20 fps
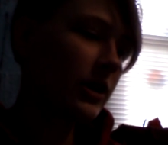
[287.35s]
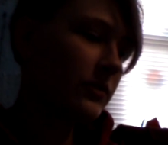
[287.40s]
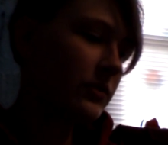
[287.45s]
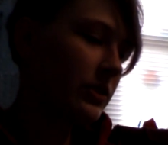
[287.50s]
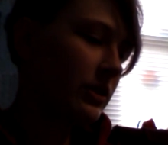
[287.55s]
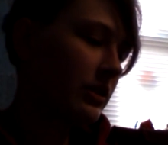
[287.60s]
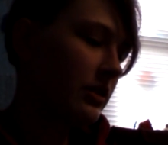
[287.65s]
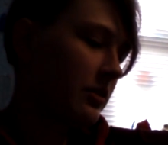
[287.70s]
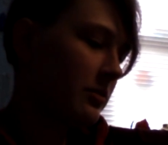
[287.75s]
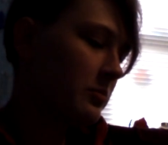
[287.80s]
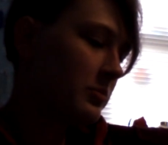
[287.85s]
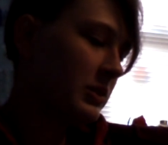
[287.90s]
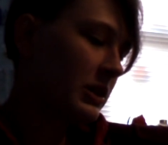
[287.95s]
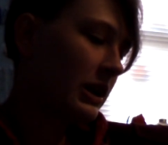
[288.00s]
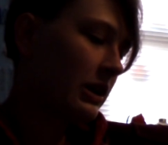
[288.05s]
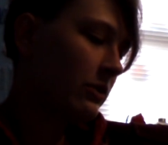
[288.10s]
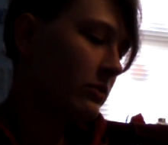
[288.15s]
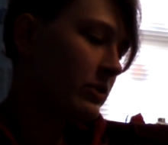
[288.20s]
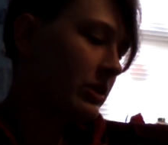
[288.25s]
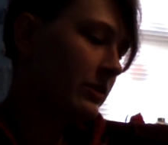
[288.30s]
cover it up,
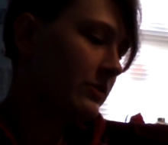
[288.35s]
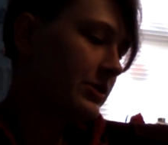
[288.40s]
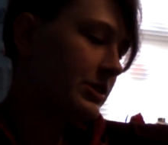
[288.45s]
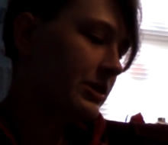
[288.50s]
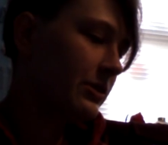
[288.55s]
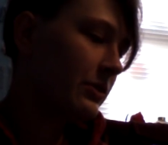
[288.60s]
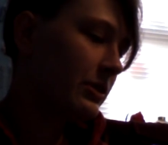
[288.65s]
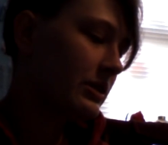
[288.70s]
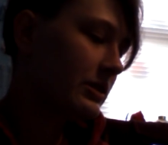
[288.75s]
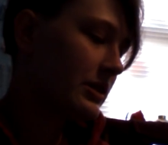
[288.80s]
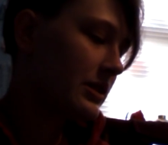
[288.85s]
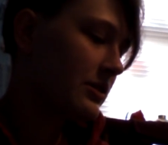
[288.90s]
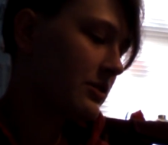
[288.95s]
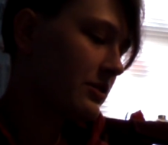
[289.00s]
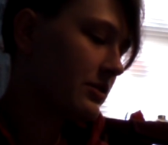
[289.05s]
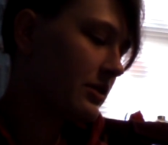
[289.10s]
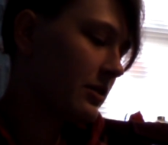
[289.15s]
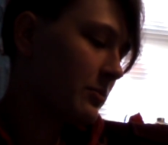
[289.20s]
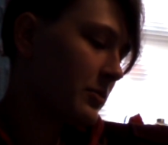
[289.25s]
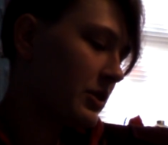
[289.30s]
but I only have sewing
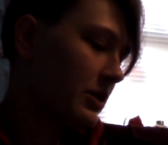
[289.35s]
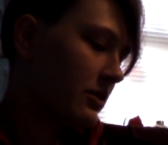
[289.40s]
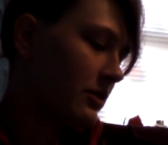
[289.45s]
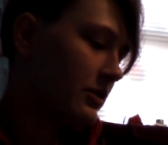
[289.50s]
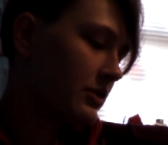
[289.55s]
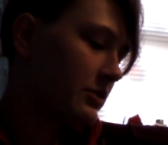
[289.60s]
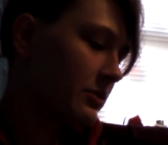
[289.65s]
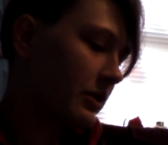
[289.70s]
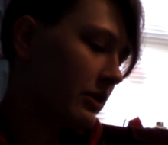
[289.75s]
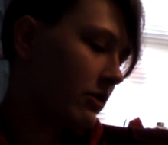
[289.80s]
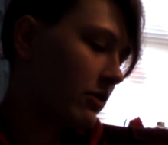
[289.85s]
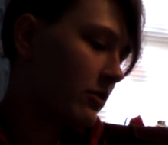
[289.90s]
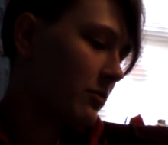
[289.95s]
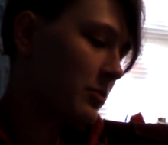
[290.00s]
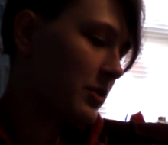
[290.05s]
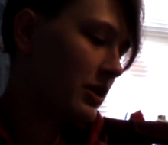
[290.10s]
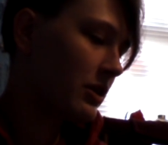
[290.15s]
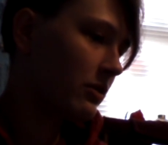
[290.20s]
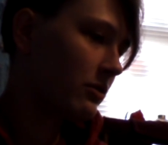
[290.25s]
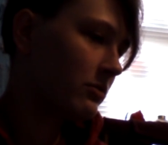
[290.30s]
scissors up here, so I
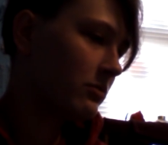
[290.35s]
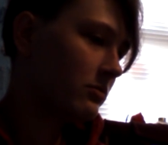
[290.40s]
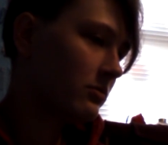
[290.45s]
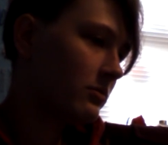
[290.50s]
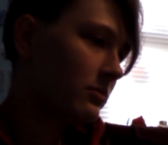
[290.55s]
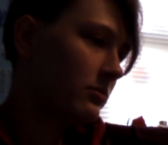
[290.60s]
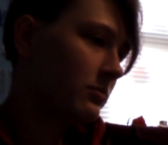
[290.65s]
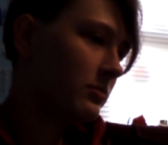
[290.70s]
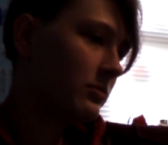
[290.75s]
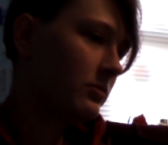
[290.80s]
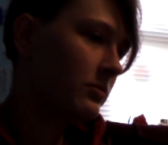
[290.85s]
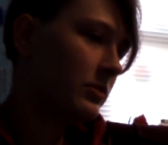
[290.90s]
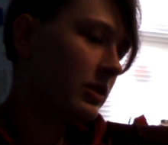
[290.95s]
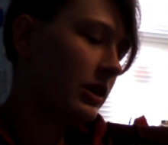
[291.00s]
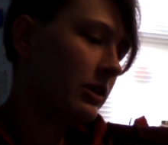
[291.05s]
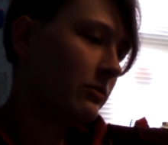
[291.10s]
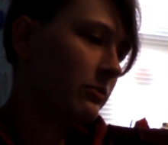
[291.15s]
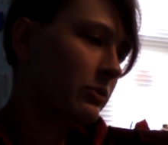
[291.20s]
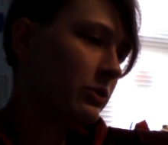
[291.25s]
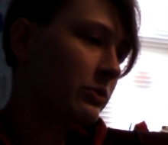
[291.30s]
hope they don't
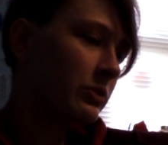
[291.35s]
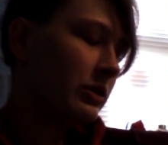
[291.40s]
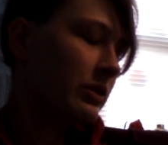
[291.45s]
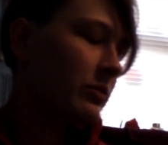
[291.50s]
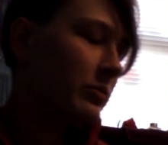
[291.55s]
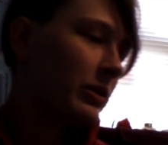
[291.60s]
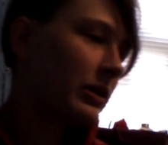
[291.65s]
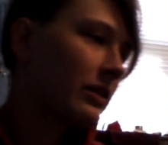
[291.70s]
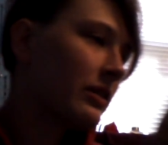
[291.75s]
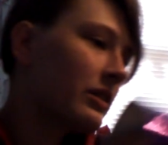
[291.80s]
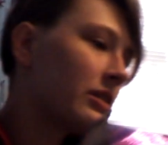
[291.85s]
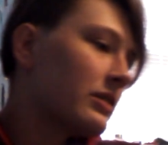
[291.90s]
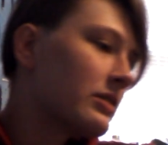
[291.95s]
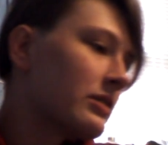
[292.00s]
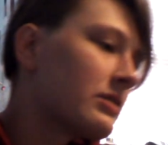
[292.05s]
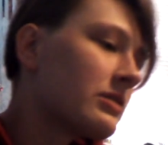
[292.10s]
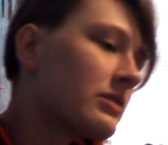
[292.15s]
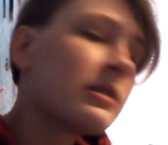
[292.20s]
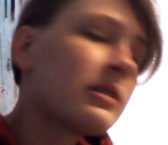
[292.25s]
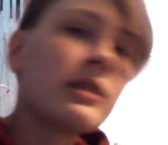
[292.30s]
get ruined by
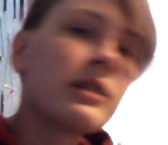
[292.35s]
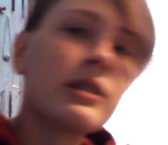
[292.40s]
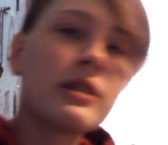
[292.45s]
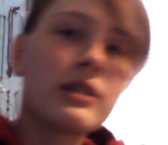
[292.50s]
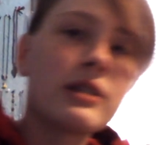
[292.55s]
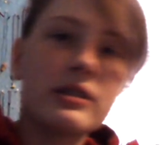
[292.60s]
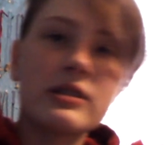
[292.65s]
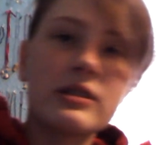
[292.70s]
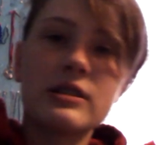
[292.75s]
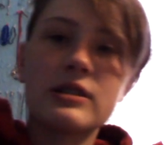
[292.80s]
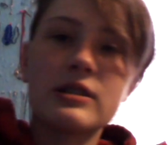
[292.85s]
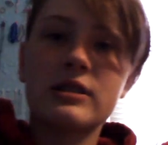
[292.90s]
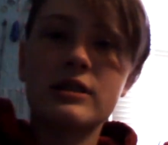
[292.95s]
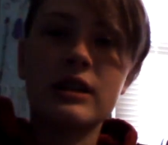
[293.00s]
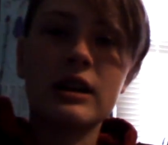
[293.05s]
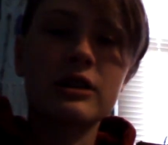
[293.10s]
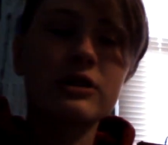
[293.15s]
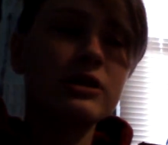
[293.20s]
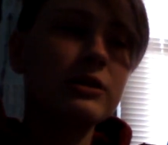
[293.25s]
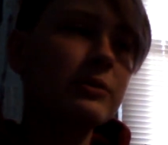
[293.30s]
this because this
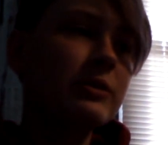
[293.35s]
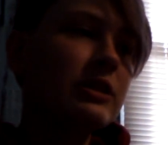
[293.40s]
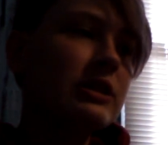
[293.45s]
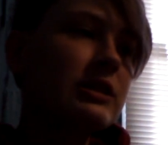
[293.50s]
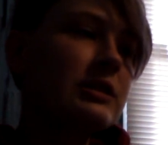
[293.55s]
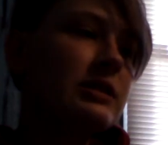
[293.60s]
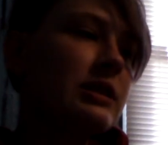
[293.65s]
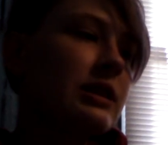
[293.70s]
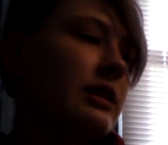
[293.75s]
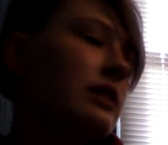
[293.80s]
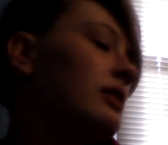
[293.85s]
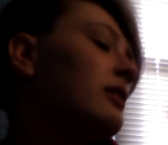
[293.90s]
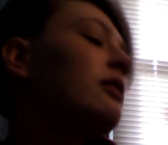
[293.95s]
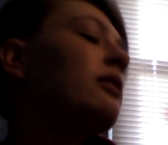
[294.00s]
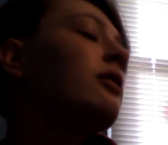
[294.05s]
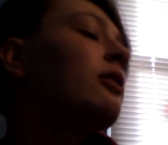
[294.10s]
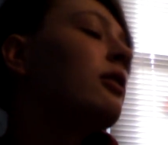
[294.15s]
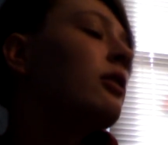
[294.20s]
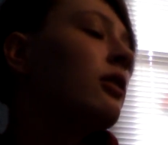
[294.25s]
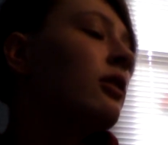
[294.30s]
is actually really sticky.
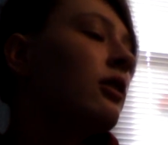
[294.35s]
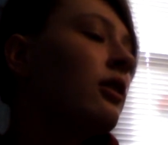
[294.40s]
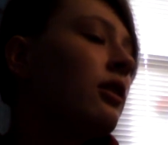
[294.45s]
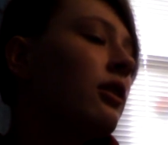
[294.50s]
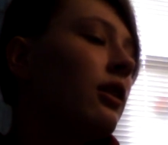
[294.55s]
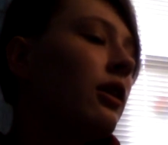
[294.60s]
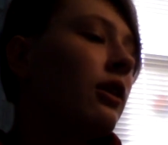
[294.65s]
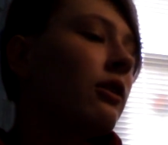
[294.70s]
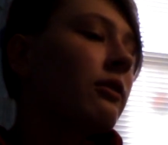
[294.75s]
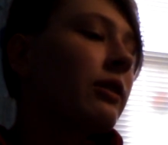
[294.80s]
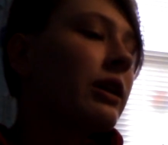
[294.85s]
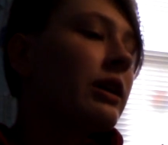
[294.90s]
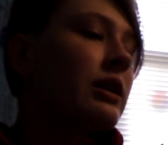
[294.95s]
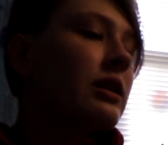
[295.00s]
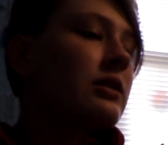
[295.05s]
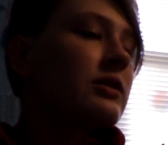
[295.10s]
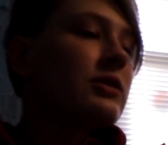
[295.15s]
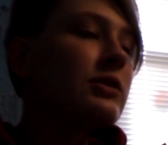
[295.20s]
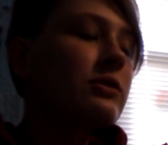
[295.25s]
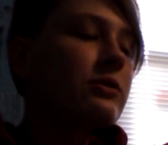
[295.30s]
All
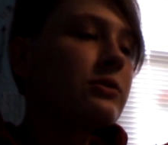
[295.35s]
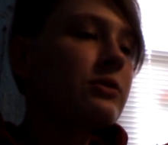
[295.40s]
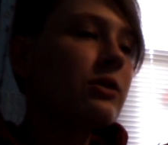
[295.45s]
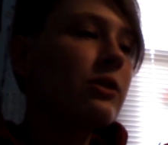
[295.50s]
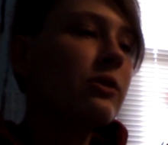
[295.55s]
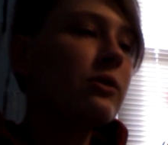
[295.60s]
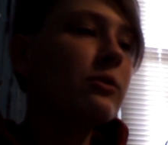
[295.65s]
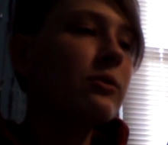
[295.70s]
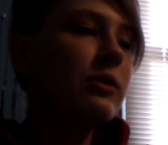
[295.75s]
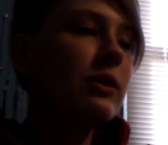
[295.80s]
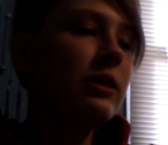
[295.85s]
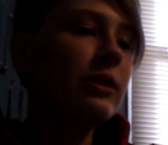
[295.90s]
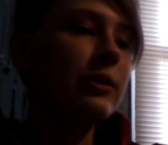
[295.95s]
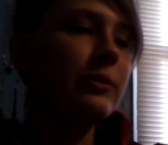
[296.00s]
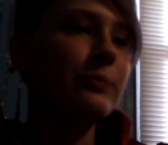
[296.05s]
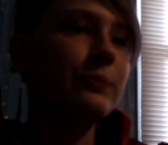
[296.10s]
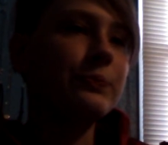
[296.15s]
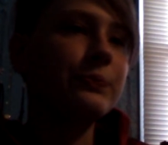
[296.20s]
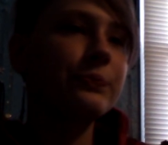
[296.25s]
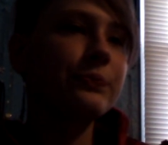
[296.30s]
right, so
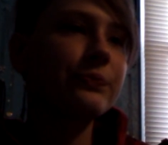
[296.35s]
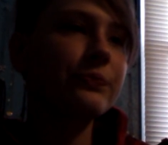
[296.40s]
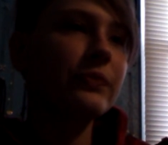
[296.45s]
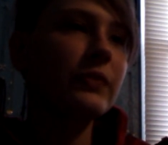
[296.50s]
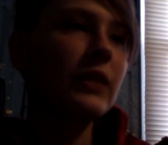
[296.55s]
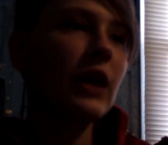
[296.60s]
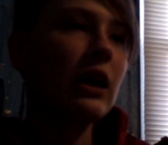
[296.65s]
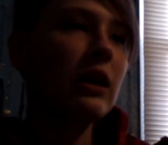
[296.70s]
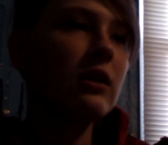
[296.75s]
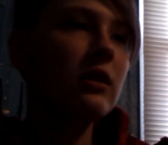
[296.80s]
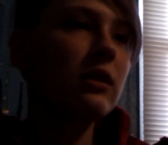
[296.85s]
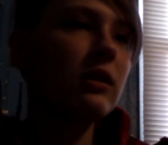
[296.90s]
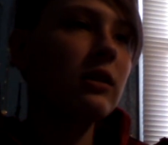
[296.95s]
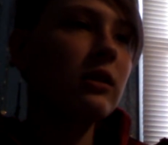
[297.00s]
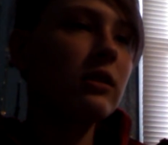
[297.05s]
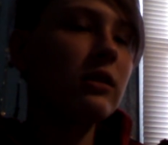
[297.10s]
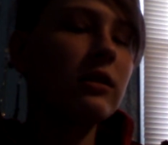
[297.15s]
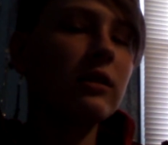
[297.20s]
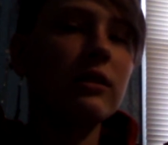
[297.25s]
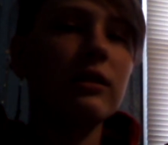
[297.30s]
um,
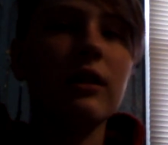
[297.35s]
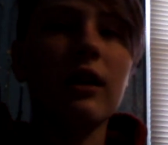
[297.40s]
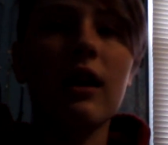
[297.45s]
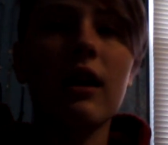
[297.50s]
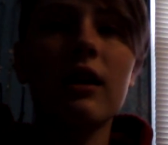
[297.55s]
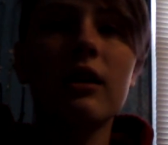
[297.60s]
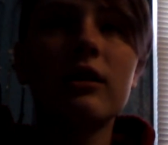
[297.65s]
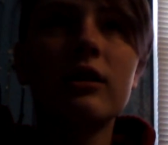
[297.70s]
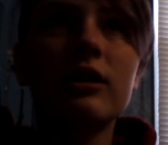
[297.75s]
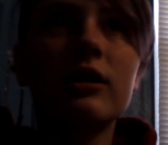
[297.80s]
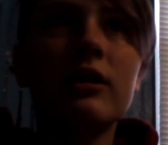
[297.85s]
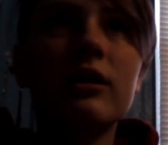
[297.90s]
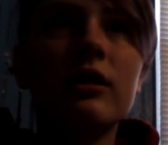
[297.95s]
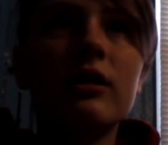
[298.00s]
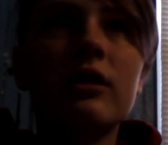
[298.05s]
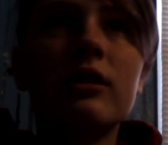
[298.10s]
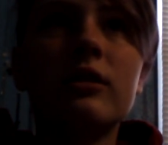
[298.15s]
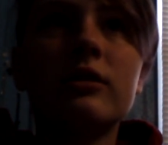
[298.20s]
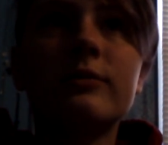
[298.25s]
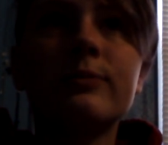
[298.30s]
yeah.
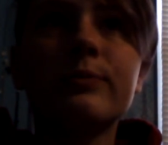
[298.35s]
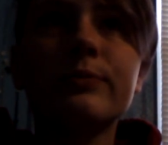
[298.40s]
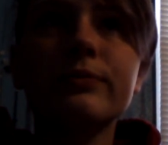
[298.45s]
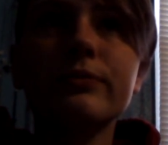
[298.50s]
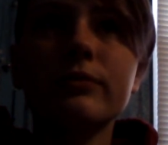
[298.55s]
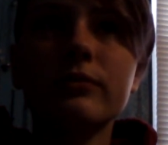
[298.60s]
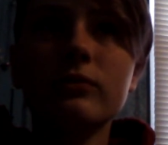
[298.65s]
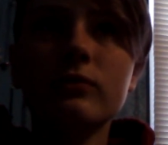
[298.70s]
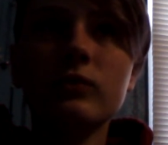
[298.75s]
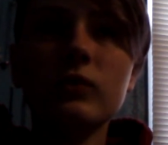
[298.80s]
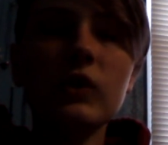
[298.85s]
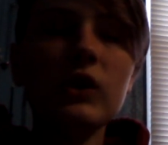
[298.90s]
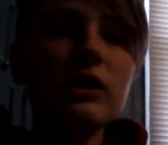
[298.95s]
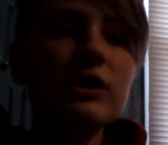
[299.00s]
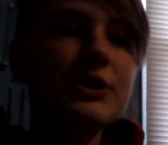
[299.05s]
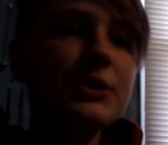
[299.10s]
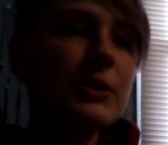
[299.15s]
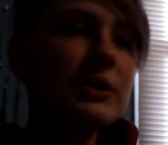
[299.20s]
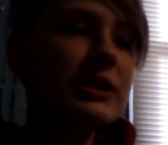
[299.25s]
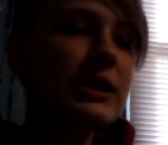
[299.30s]

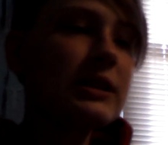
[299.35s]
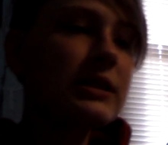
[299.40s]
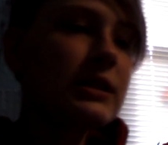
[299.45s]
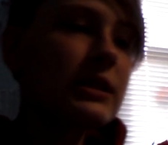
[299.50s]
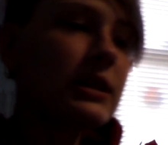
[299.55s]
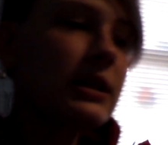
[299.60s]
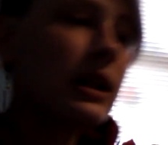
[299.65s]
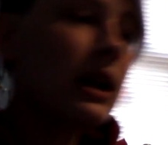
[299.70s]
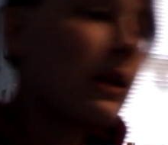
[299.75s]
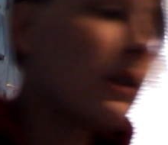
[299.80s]
So I tested